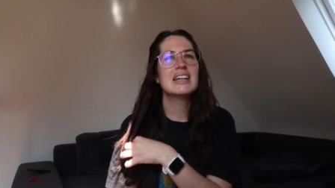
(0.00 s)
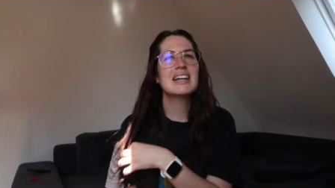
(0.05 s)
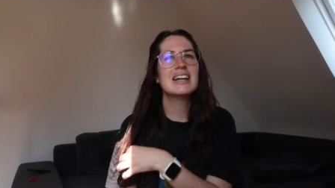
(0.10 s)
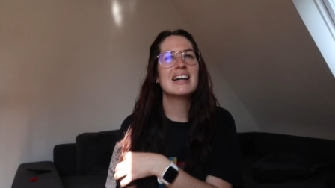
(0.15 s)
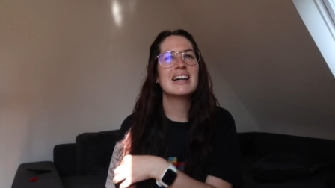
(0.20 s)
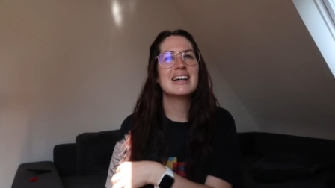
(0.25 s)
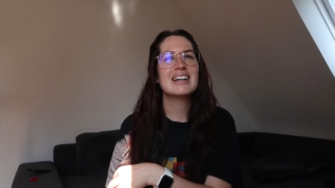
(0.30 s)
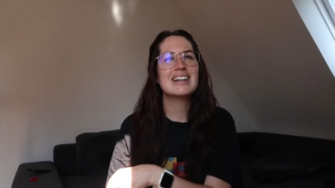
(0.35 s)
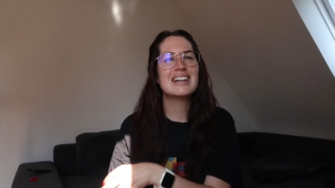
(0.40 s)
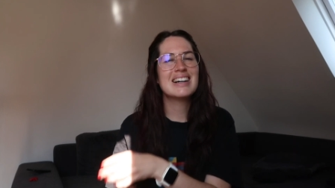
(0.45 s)

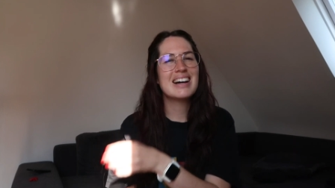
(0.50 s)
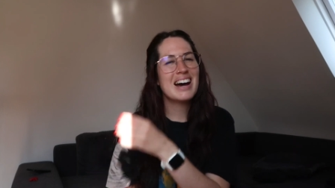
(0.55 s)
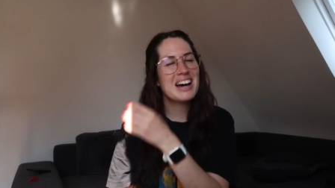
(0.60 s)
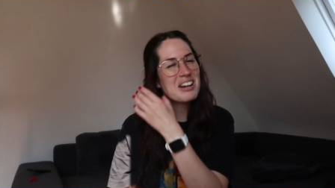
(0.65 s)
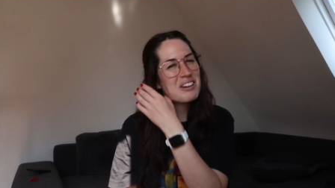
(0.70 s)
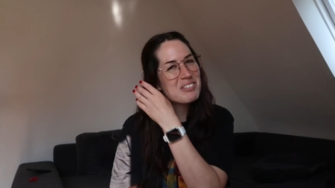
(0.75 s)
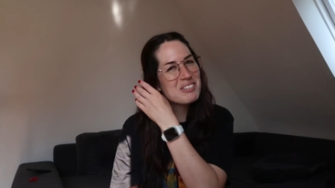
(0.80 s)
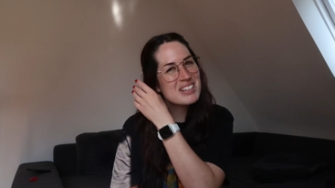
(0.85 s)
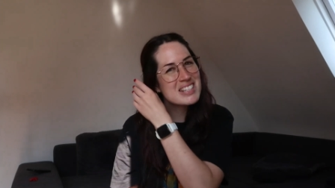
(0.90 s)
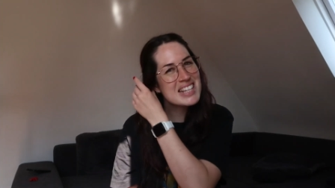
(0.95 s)
I
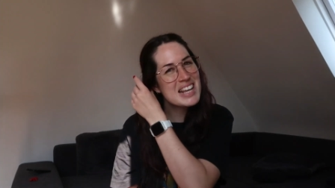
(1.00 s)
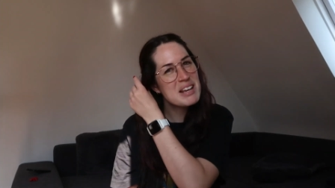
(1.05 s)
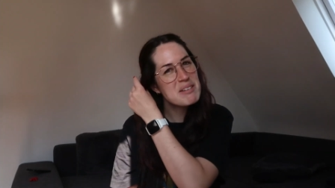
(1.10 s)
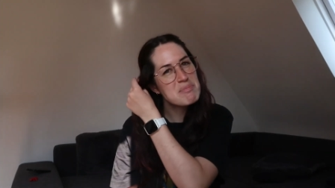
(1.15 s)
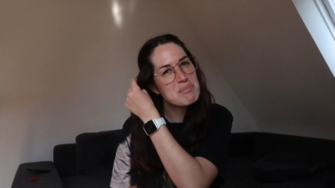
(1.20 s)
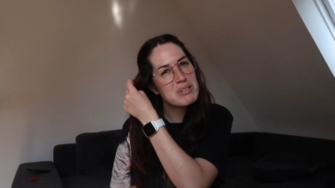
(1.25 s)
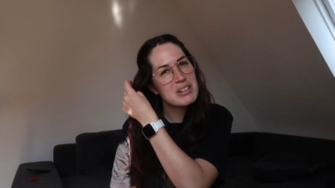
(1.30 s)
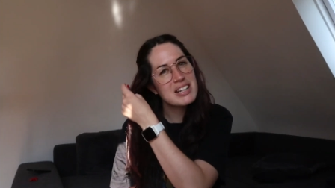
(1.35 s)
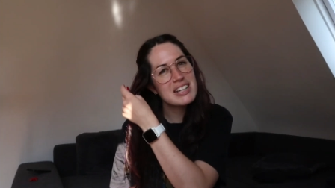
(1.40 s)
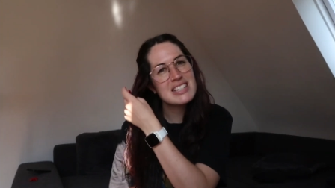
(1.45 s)
don't want to say
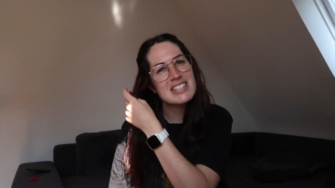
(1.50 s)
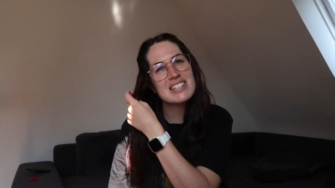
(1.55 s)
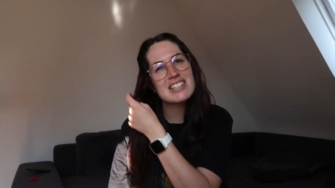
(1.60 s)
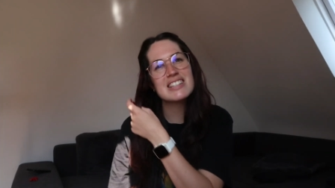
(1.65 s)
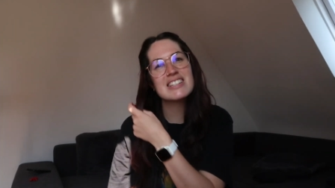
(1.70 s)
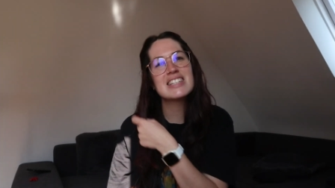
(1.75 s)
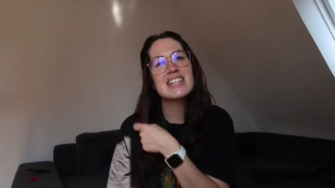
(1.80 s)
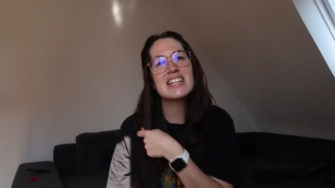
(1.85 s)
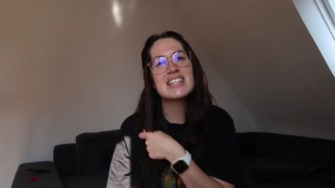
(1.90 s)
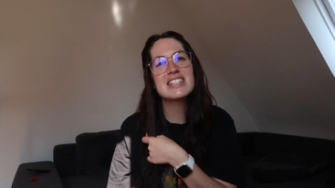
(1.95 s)
impressed,
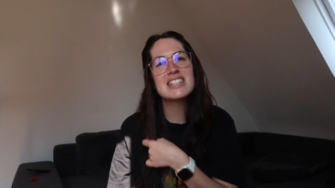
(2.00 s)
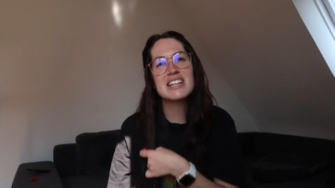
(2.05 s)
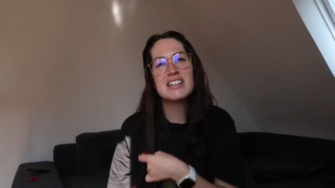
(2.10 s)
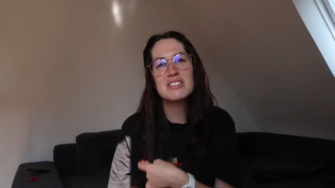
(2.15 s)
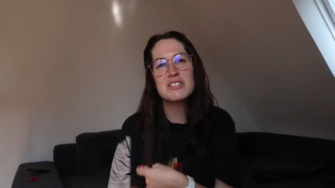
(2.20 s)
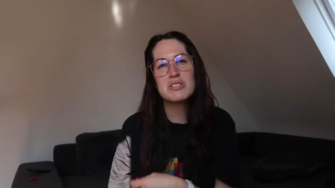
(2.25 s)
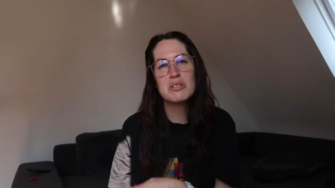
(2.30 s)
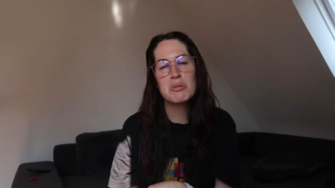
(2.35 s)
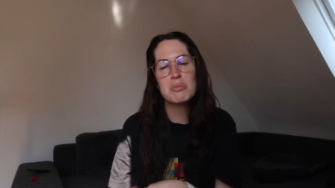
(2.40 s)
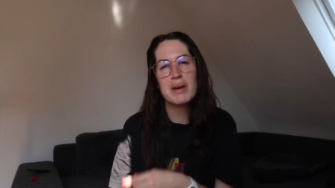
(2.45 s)
because that
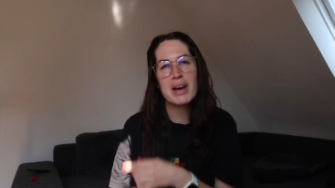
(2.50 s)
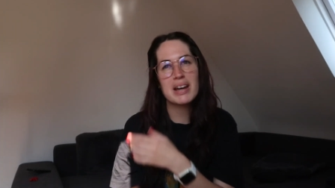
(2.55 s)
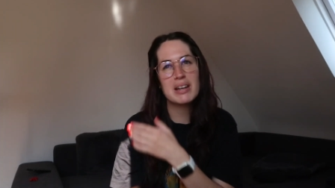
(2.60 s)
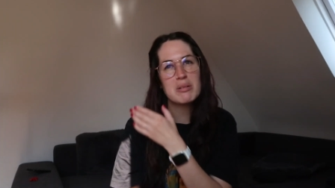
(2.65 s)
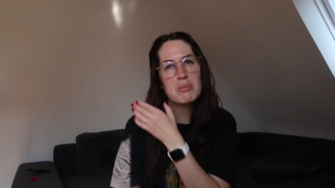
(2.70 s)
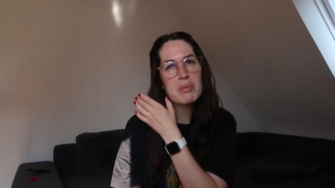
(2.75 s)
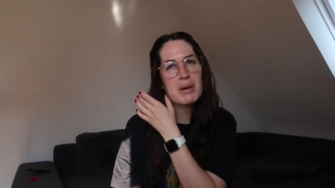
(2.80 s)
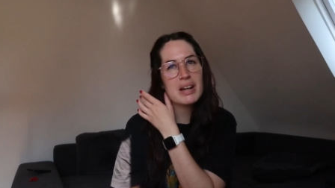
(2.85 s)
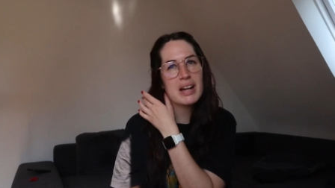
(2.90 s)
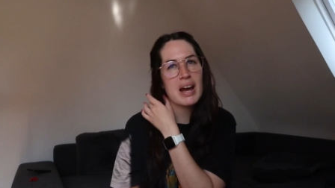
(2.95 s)
sounds so
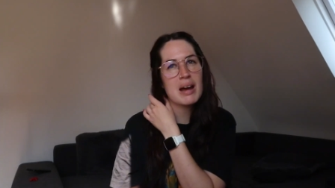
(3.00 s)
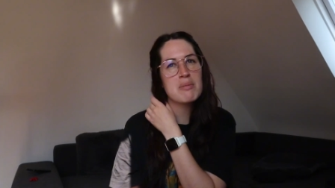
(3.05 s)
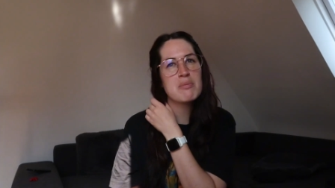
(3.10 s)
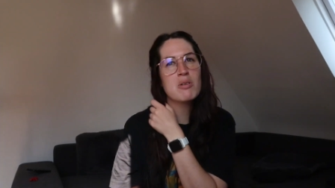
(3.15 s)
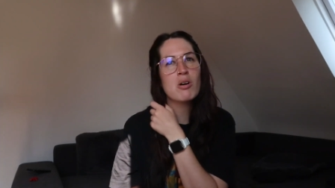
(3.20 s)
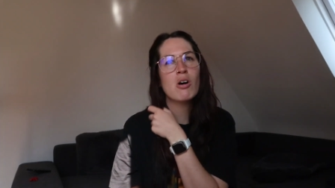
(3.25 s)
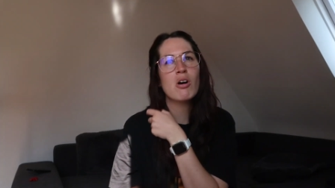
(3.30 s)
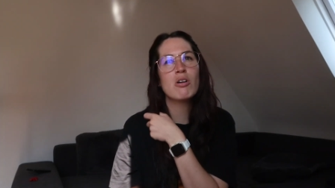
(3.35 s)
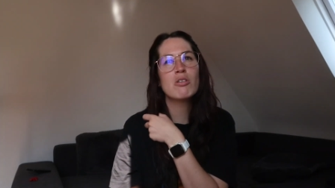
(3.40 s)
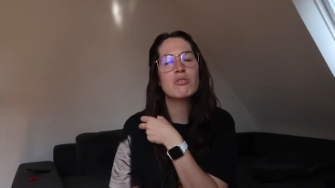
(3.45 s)
bad, but I'm
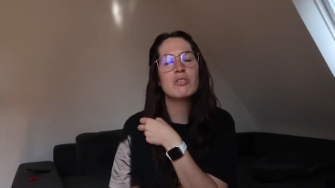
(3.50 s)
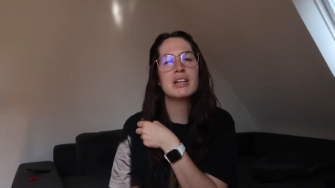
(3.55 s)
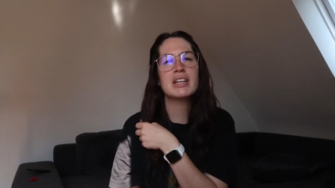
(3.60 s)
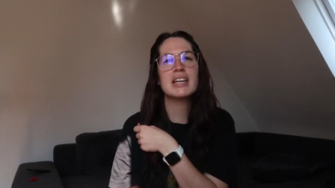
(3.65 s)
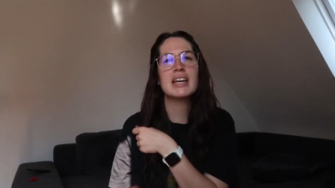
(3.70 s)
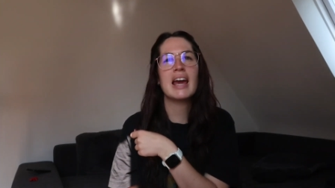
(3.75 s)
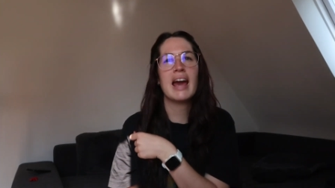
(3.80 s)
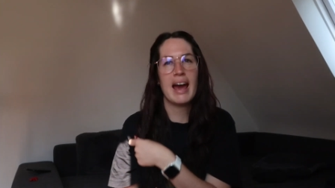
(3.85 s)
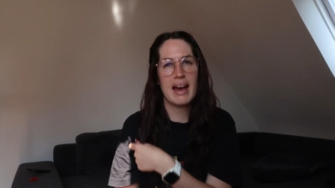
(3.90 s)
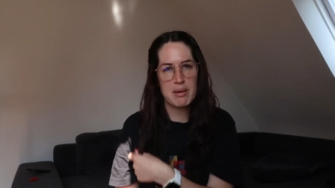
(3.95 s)
not
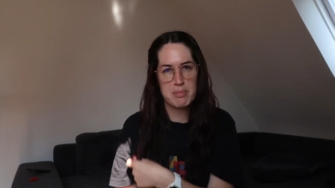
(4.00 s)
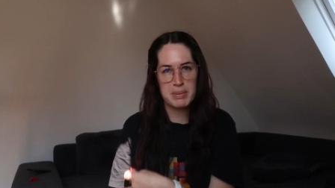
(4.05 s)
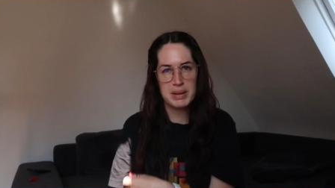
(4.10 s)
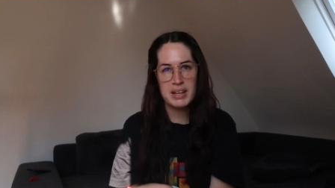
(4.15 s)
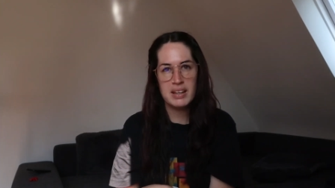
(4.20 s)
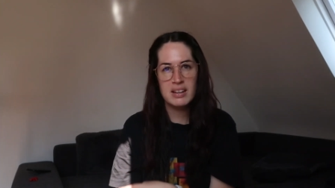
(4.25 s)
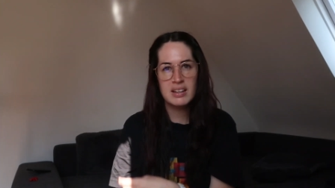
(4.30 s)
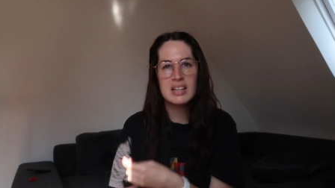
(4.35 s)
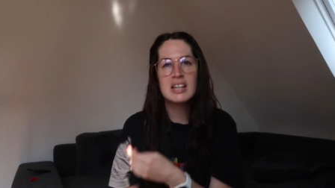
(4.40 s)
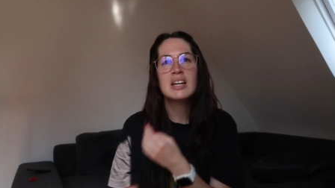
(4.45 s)
overly
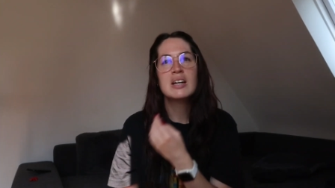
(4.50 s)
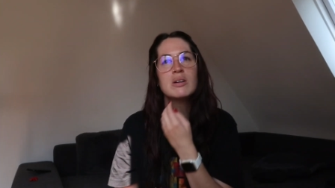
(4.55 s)
happy